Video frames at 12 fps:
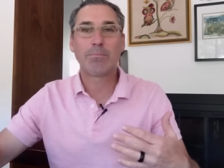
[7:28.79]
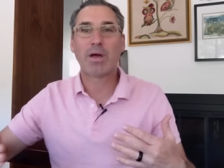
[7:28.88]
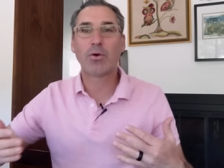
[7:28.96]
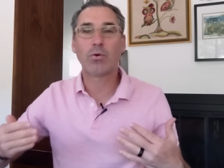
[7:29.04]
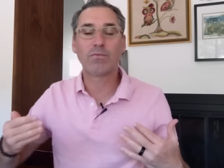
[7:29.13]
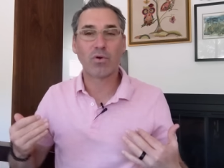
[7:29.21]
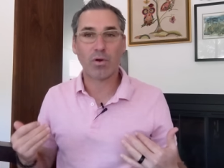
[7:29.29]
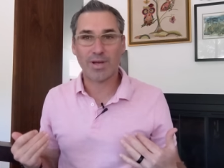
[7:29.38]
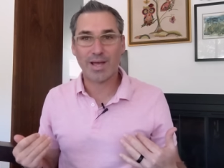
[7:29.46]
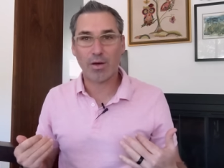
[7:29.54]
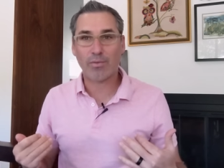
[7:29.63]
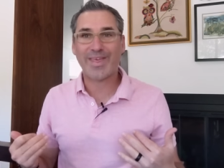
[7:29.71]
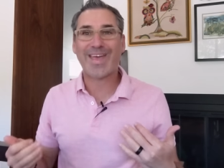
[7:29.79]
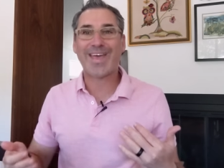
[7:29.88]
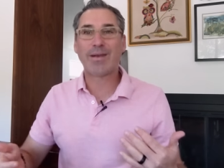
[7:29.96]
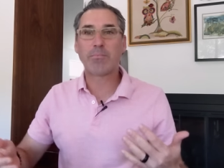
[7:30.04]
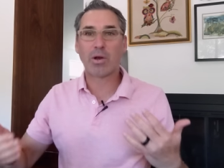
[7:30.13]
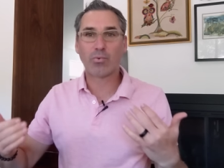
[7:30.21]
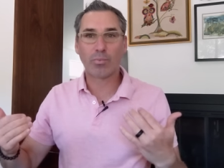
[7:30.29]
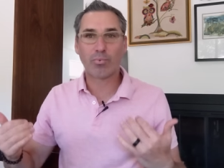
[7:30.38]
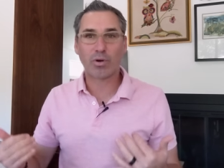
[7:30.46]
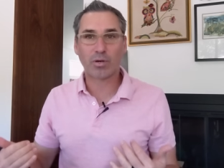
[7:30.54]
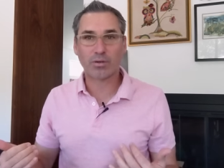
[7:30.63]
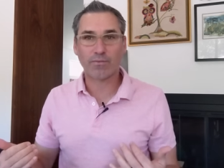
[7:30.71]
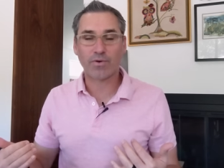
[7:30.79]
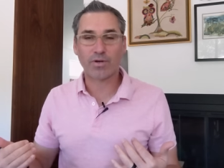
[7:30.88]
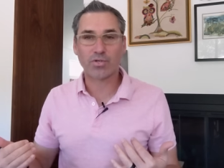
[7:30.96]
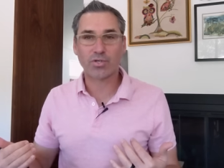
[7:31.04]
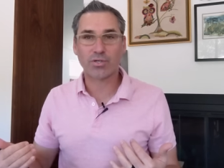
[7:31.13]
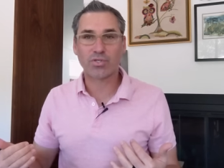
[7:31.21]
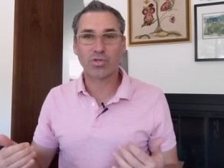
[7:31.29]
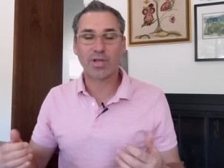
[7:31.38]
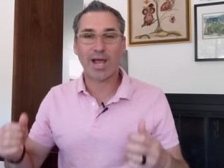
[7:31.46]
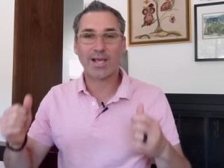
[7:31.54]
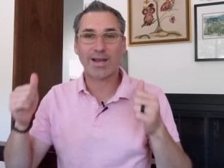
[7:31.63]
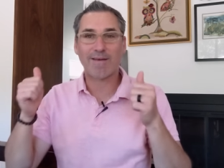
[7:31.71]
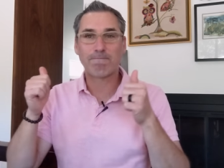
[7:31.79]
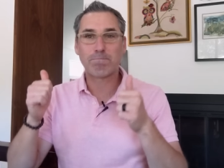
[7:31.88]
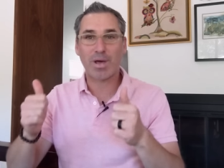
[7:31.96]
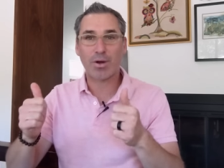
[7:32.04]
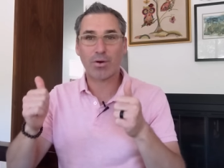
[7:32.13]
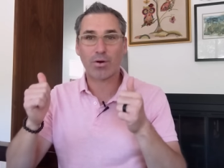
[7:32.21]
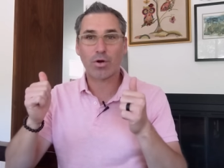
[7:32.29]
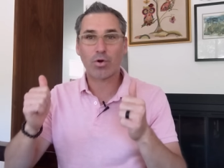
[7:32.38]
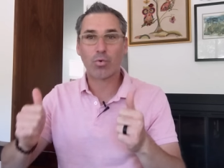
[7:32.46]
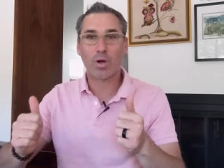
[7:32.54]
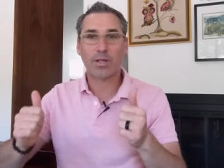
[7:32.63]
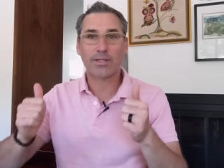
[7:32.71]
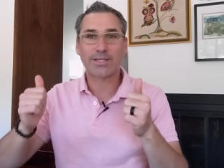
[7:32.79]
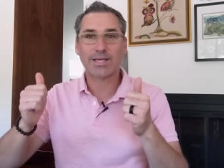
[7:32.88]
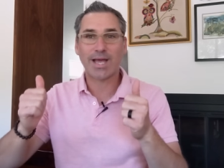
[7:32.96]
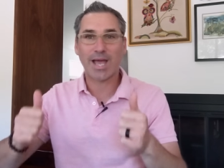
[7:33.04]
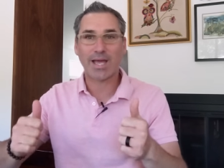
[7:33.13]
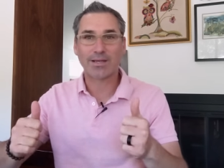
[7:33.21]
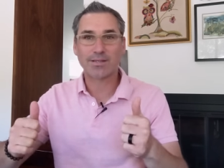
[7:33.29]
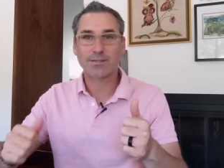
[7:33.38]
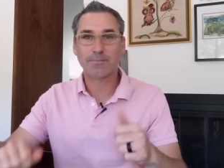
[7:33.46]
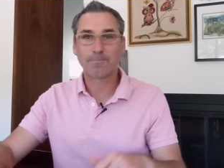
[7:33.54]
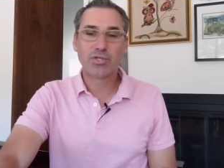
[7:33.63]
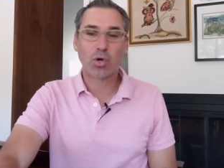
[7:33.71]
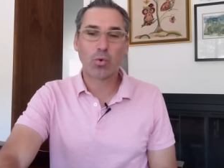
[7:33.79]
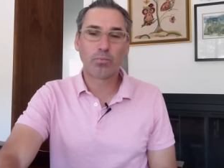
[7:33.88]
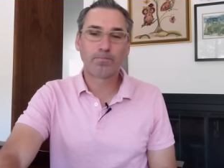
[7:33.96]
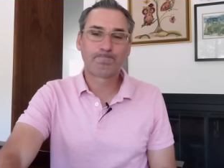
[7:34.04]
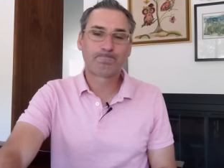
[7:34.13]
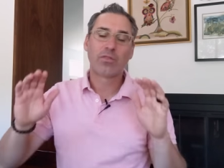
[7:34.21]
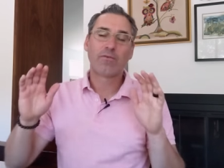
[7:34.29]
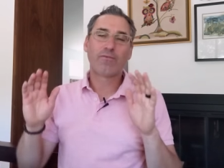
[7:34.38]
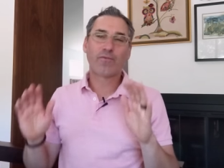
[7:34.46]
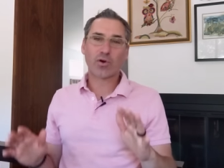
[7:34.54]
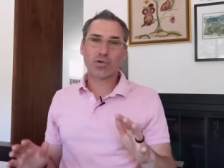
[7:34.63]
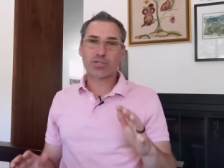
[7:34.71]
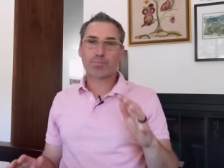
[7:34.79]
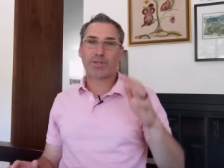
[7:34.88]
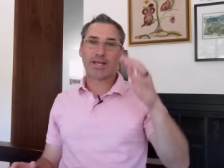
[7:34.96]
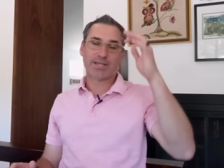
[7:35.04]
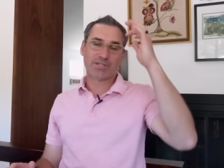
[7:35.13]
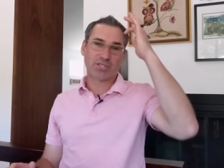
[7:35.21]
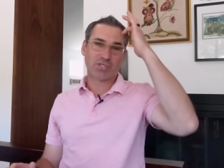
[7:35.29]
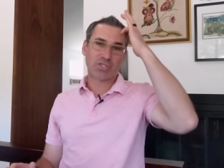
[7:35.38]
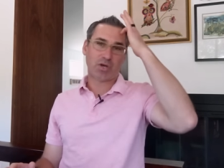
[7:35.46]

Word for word: in my overall health and my reproductive function so that I can have better quality eggs. So the first place to